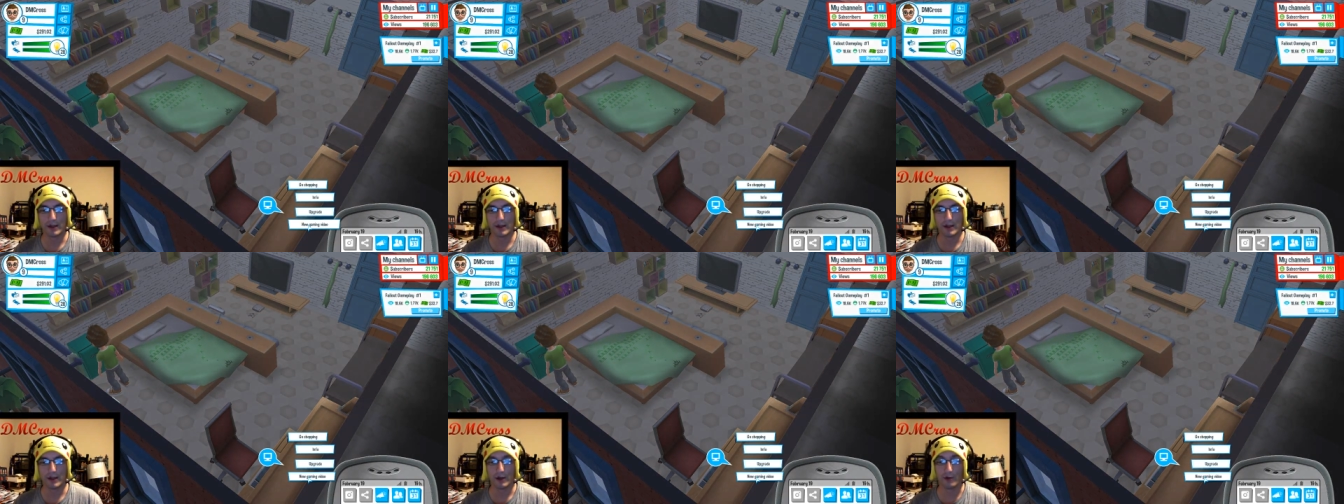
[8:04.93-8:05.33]

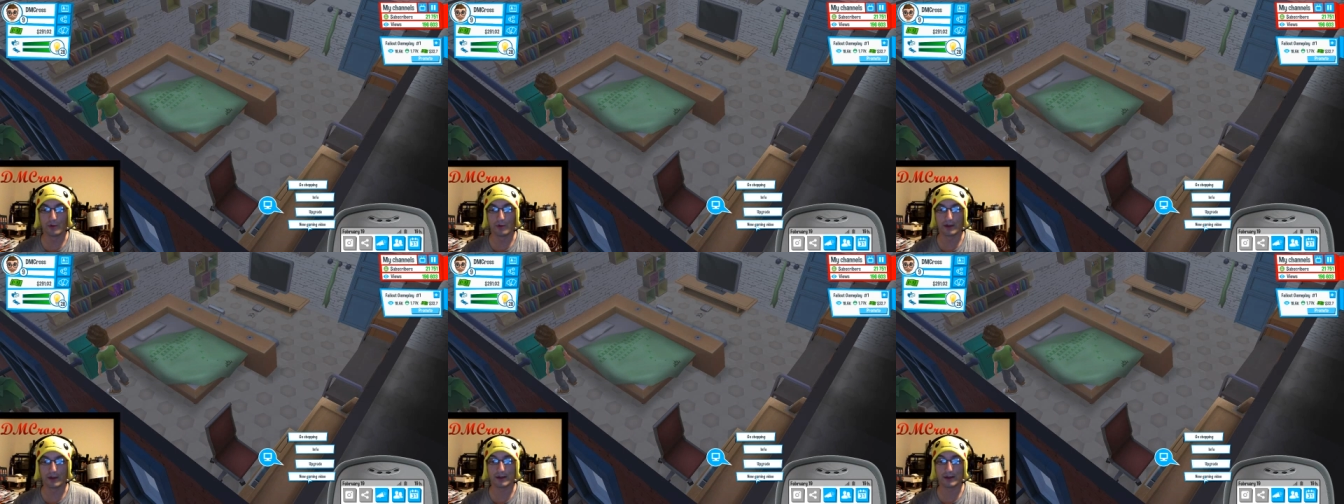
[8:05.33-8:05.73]
who were
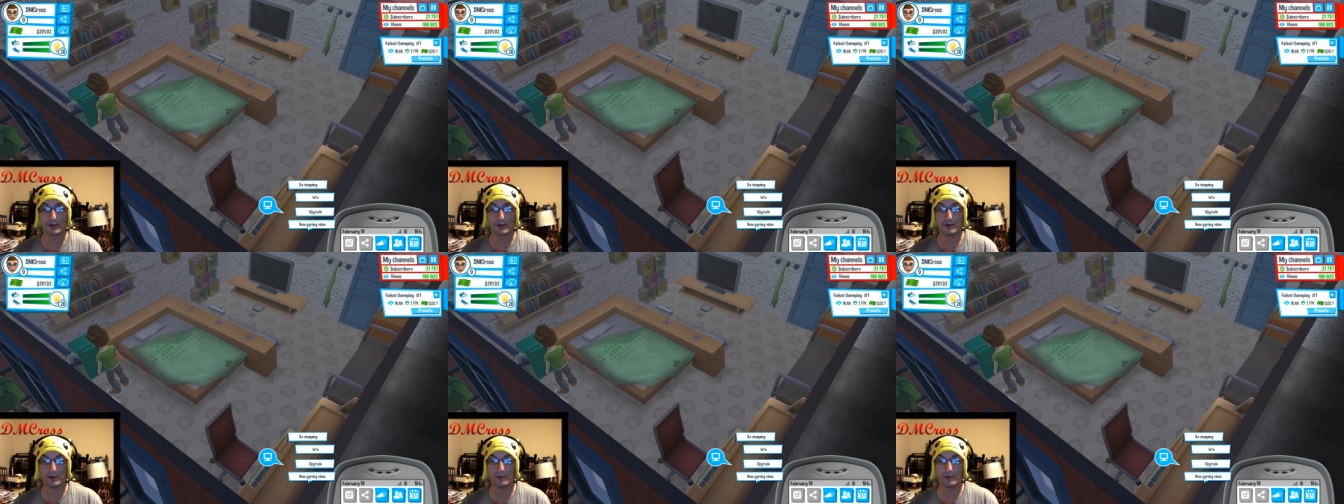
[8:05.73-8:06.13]
like the
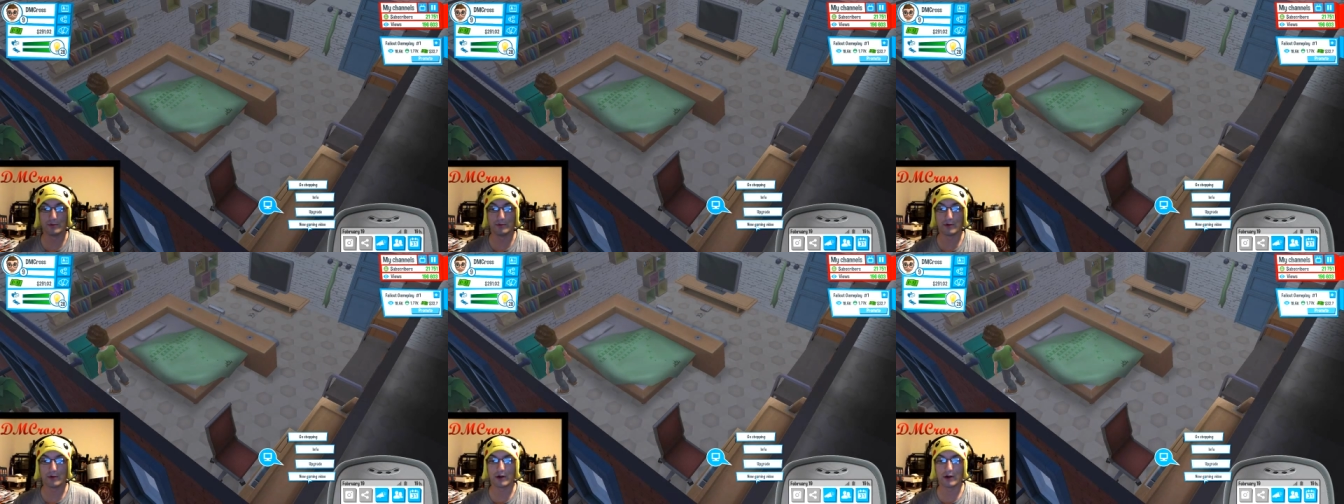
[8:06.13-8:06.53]
two
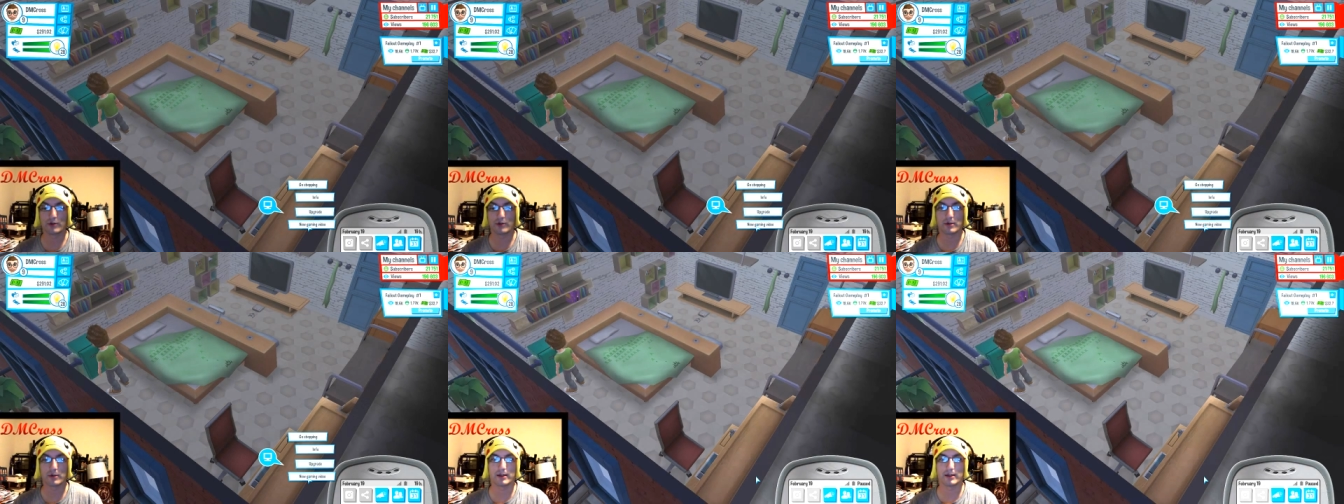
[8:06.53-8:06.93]
hardest
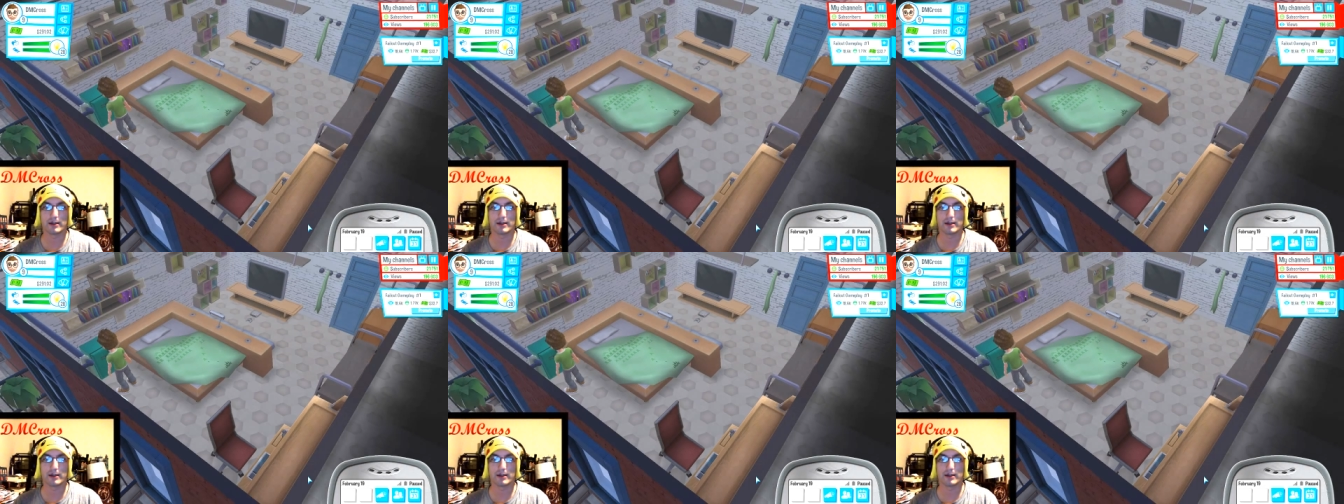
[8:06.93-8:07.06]
working